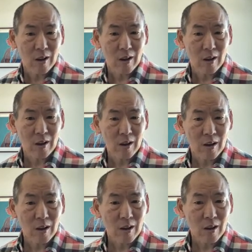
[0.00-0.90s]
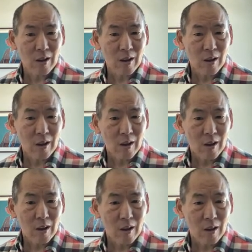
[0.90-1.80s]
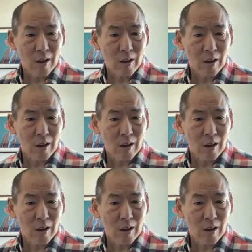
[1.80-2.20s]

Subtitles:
This person isn't speaking.